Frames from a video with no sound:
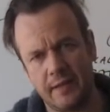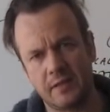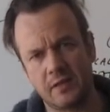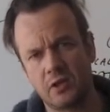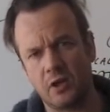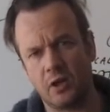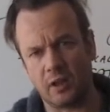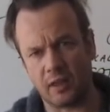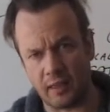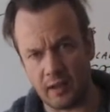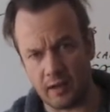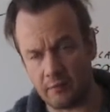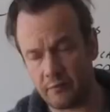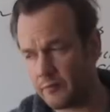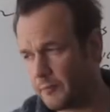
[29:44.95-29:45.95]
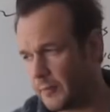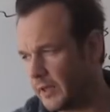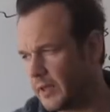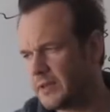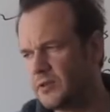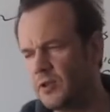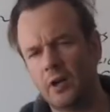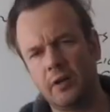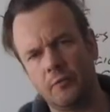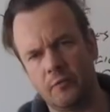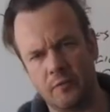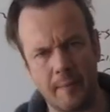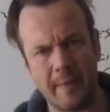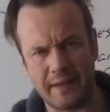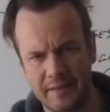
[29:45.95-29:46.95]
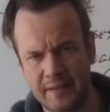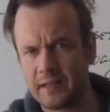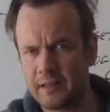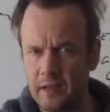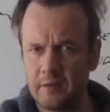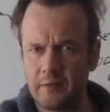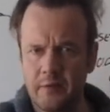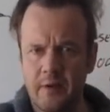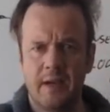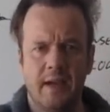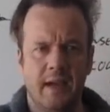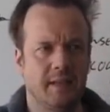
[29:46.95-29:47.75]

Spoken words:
And this is called love, but it's not romantic love.